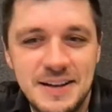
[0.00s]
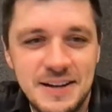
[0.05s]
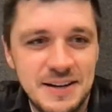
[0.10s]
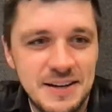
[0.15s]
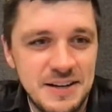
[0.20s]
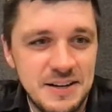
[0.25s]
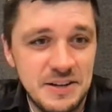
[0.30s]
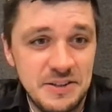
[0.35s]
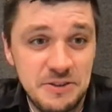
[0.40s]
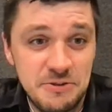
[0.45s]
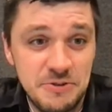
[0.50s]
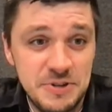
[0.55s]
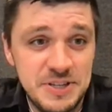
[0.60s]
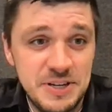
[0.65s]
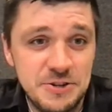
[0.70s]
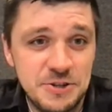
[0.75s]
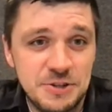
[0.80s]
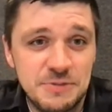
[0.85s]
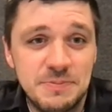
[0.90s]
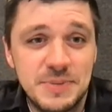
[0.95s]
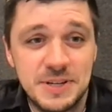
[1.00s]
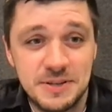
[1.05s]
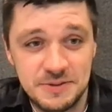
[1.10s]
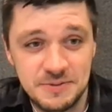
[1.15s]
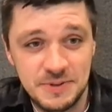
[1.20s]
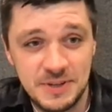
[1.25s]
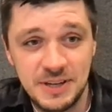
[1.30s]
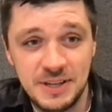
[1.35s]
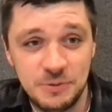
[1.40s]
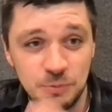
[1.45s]
uh, authorization because
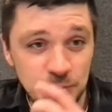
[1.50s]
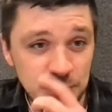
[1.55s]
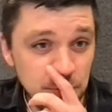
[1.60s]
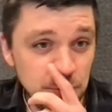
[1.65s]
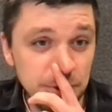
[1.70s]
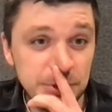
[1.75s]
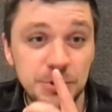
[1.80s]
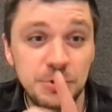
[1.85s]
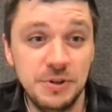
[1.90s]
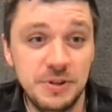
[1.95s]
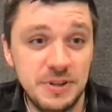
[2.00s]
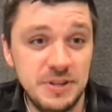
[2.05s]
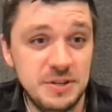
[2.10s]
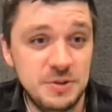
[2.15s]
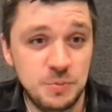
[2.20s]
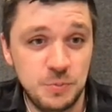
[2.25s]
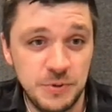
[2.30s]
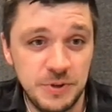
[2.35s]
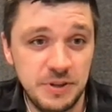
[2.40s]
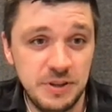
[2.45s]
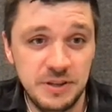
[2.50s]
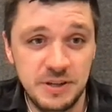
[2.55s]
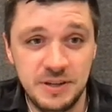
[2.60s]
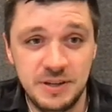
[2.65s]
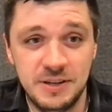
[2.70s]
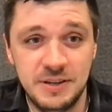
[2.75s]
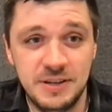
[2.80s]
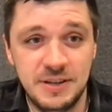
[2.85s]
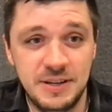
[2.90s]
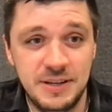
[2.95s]
and we were doing this with
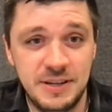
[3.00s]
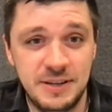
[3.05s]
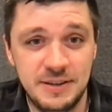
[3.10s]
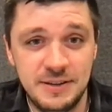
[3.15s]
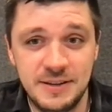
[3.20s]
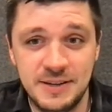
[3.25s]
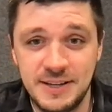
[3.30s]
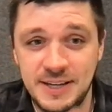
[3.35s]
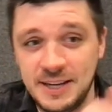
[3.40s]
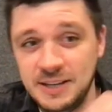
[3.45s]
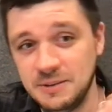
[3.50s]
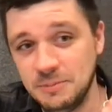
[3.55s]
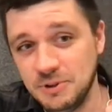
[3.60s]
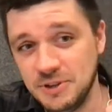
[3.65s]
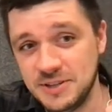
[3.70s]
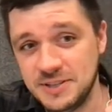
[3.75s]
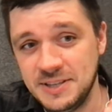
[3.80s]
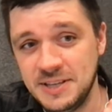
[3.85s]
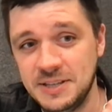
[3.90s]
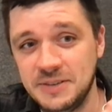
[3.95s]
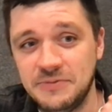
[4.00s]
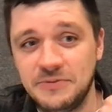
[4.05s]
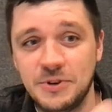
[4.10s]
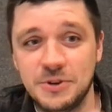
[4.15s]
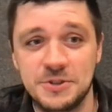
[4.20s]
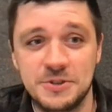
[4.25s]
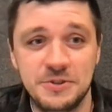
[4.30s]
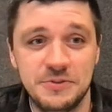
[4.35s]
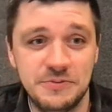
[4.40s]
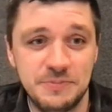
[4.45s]
the uh, AWS native
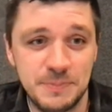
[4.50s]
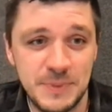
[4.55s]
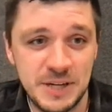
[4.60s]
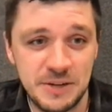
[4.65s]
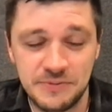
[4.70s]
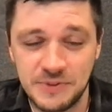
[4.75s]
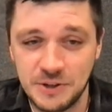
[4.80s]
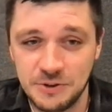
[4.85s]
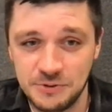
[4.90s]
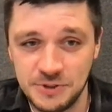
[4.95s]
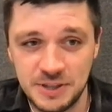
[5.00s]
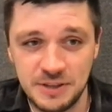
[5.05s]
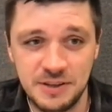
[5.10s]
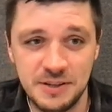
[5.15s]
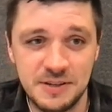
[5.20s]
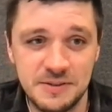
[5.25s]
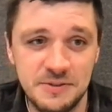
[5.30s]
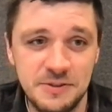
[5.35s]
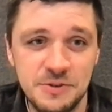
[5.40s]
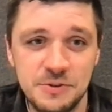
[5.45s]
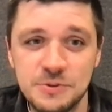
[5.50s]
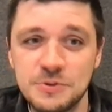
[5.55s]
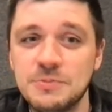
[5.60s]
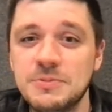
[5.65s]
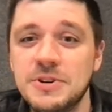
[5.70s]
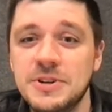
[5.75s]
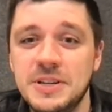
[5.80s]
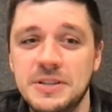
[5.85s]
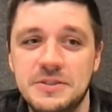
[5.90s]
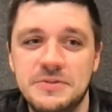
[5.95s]
version of Metaflow, not the new
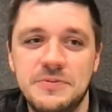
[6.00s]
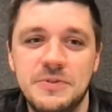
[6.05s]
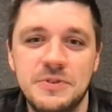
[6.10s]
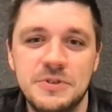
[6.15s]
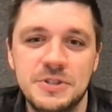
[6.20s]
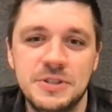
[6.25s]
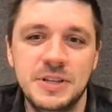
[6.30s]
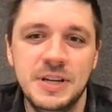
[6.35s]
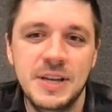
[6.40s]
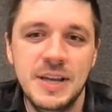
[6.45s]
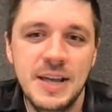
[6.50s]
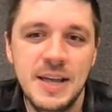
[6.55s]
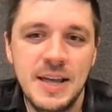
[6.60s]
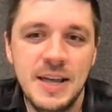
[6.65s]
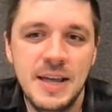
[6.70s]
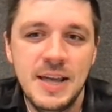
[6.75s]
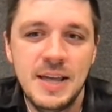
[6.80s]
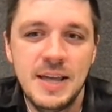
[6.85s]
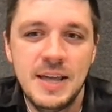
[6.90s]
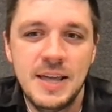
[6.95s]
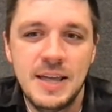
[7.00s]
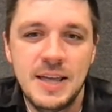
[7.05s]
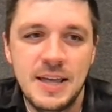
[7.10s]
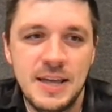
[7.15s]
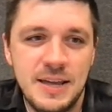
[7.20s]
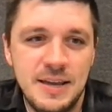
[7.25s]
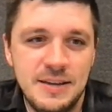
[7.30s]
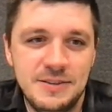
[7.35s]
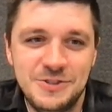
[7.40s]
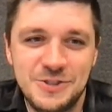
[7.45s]
Kubernetes version.
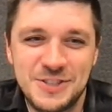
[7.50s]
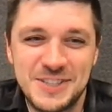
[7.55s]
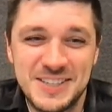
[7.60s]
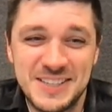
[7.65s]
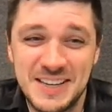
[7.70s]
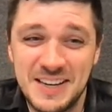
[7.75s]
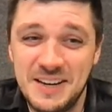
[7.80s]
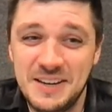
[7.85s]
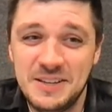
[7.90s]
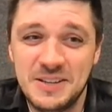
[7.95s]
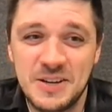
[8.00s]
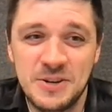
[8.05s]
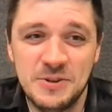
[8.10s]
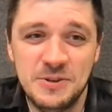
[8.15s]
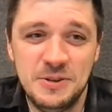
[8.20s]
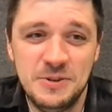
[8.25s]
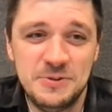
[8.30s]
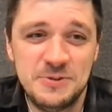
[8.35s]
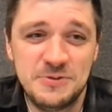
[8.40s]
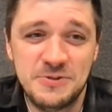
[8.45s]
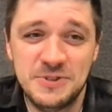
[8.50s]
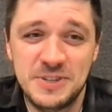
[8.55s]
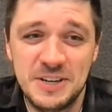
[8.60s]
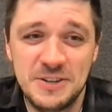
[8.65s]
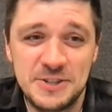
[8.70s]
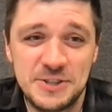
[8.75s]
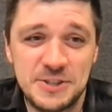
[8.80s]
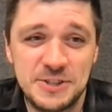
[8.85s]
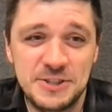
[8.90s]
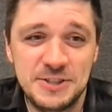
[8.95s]
And just getting all those
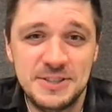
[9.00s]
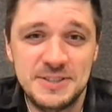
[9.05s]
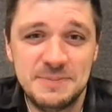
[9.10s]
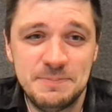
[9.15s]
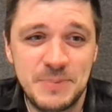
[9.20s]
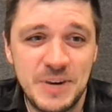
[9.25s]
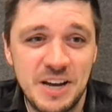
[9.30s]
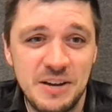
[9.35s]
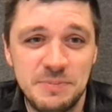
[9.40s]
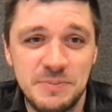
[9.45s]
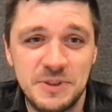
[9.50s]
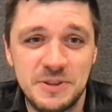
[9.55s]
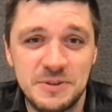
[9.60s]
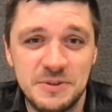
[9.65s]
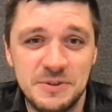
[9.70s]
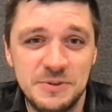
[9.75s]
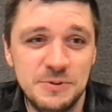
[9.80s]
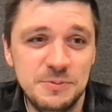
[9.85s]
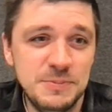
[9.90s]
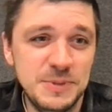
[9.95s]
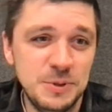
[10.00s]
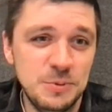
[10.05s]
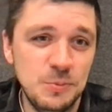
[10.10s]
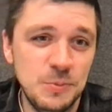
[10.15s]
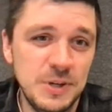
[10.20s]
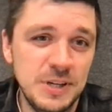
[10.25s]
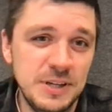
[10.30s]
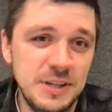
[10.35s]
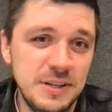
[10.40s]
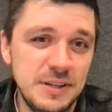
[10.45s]
credentials piped through
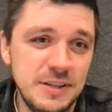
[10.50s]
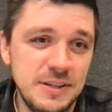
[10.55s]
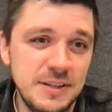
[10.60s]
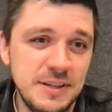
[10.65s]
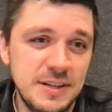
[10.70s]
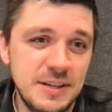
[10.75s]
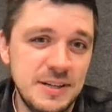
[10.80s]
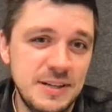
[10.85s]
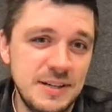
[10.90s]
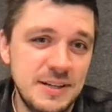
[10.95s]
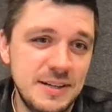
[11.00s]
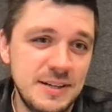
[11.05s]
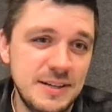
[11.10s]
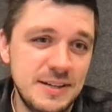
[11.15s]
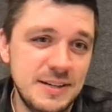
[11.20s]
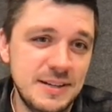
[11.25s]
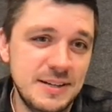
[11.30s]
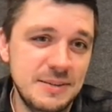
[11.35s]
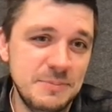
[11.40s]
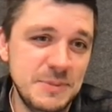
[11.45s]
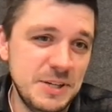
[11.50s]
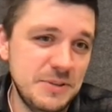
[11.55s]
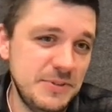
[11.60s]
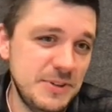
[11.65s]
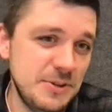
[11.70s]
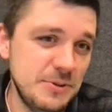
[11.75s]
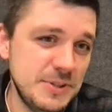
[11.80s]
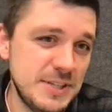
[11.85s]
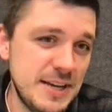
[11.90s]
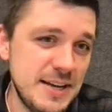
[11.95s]
between uh,
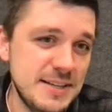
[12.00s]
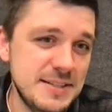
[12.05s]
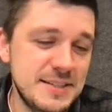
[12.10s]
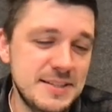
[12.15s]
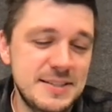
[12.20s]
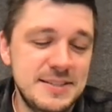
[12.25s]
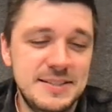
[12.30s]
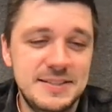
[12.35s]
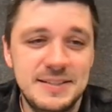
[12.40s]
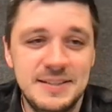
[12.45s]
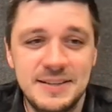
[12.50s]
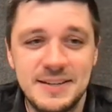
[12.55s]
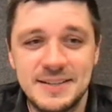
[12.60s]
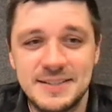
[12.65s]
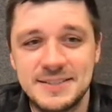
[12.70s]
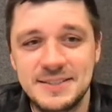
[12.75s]
Metaflow tasks,